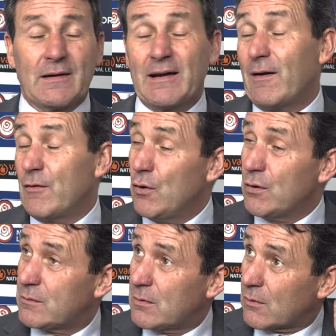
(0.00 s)
I
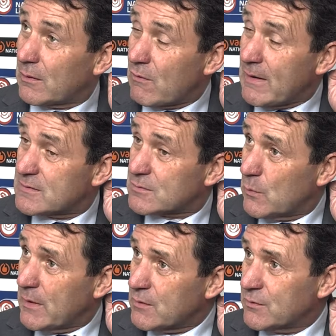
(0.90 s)
heard or I read
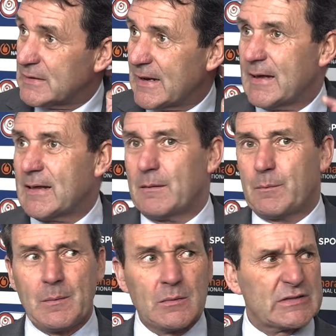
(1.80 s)
somewhere the other day that
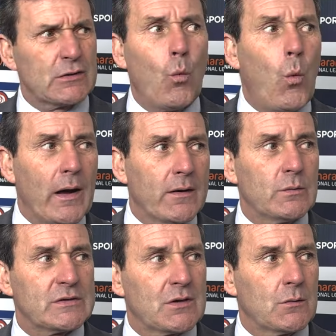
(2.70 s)
people were saying, "Oh, why are
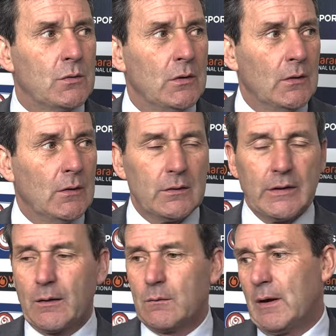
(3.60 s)
we so,
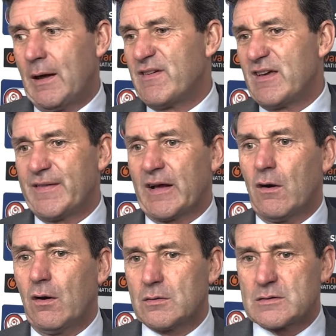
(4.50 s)
you know, heavy in the
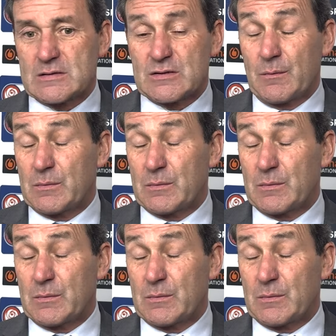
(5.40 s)
cards?"